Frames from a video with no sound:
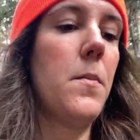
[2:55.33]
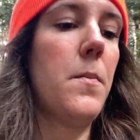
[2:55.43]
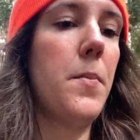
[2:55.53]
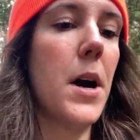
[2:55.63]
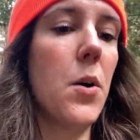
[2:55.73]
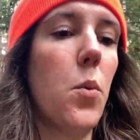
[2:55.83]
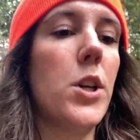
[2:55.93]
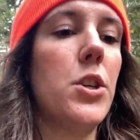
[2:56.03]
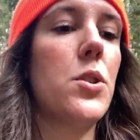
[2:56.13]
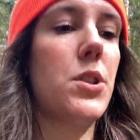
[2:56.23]
But when
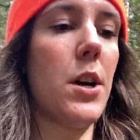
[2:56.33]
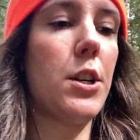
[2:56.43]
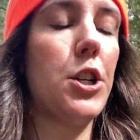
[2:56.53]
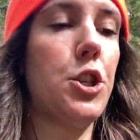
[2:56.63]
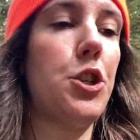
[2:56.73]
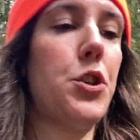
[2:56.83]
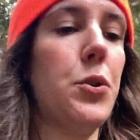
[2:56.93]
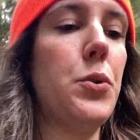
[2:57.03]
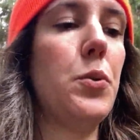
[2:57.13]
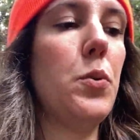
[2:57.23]
you start to
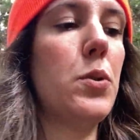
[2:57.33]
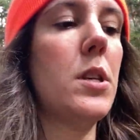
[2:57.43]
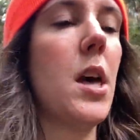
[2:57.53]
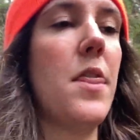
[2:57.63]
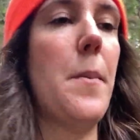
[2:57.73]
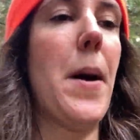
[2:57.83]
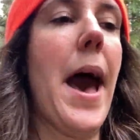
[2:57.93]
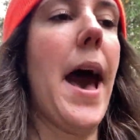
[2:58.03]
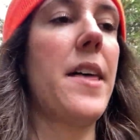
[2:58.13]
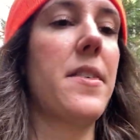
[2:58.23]
choose the
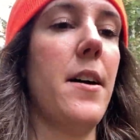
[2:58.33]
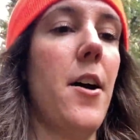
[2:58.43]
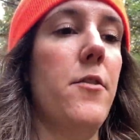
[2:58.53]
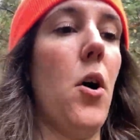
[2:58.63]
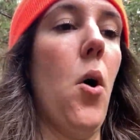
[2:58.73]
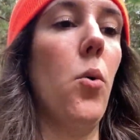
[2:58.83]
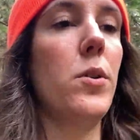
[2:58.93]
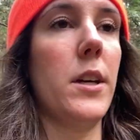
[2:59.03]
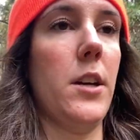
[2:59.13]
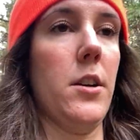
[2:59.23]
path of
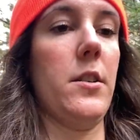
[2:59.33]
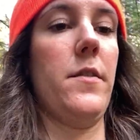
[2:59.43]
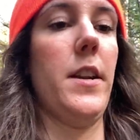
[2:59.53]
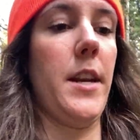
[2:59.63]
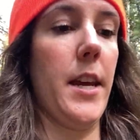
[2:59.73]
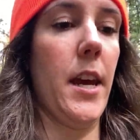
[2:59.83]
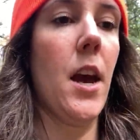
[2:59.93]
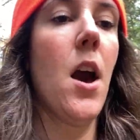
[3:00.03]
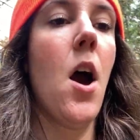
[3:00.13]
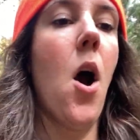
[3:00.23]
owning your divinity,
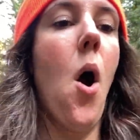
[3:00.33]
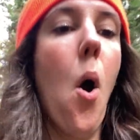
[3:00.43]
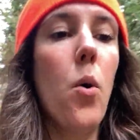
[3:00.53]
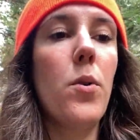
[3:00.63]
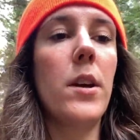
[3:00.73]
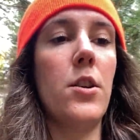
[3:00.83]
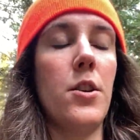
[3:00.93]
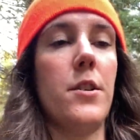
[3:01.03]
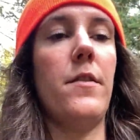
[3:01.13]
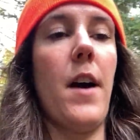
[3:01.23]
owning your
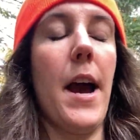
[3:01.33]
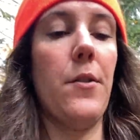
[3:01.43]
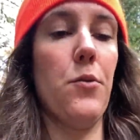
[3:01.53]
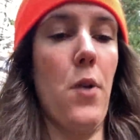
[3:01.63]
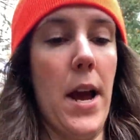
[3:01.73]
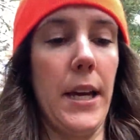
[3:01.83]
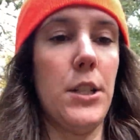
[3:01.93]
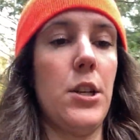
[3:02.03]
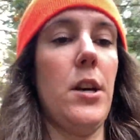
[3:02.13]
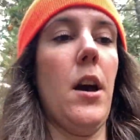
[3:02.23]
divine
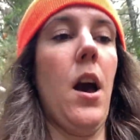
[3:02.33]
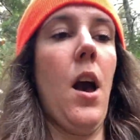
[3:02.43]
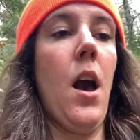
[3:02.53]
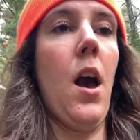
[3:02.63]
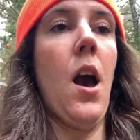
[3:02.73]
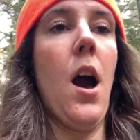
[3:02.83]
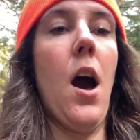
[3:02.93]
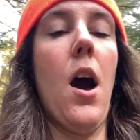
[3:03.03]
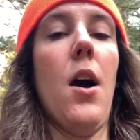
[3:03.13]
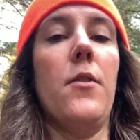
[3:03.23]
right
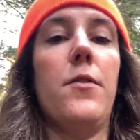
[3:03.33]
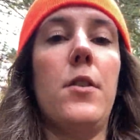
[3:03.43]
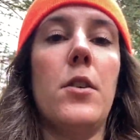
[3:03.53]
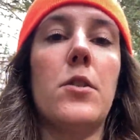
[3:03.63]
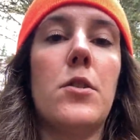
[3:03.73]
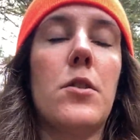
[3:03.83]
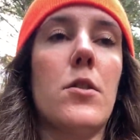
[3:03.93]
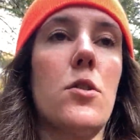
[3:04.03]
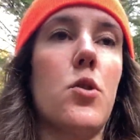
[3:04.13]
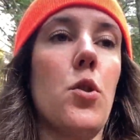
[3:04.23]
of
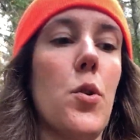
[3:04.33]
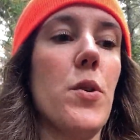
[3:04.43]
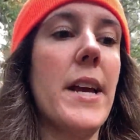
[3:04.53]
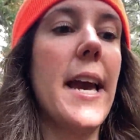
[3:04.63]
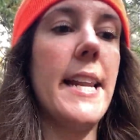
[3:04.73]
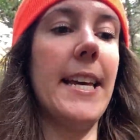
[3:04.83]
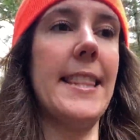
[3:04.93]
creating